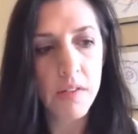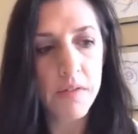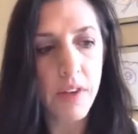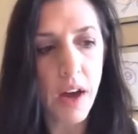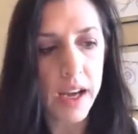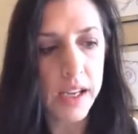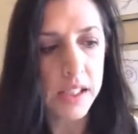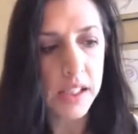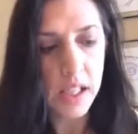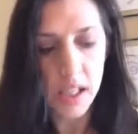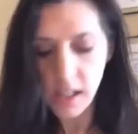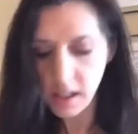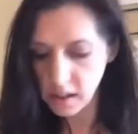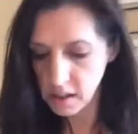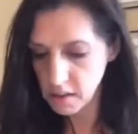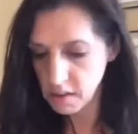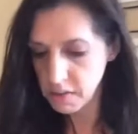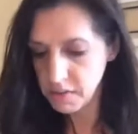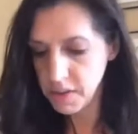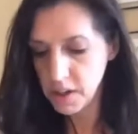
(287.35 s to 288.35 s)

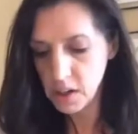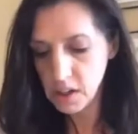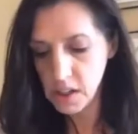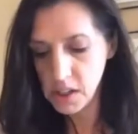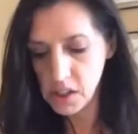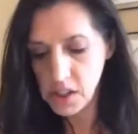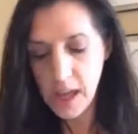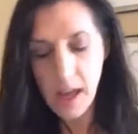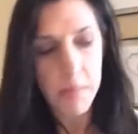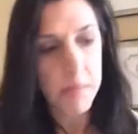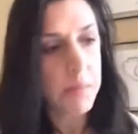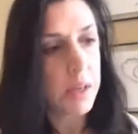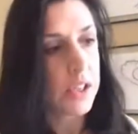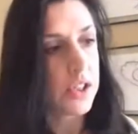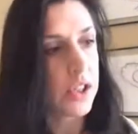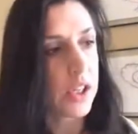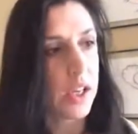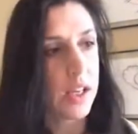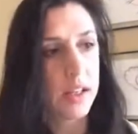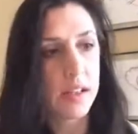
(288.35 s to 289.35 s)
finding fearless
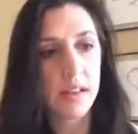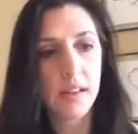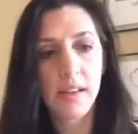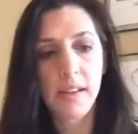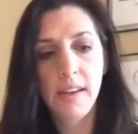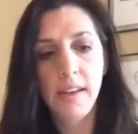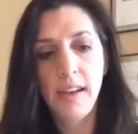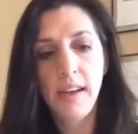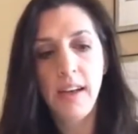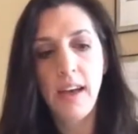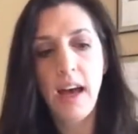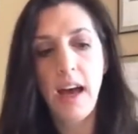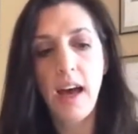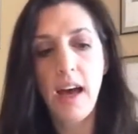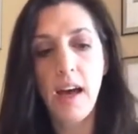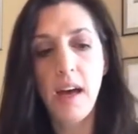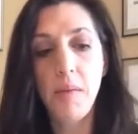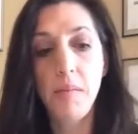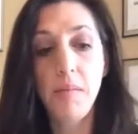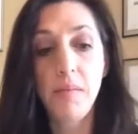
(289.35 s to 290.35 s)
ambition.
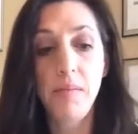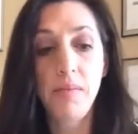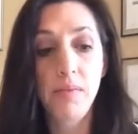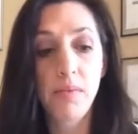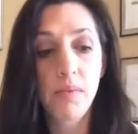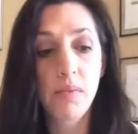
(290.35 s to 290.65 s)
Um,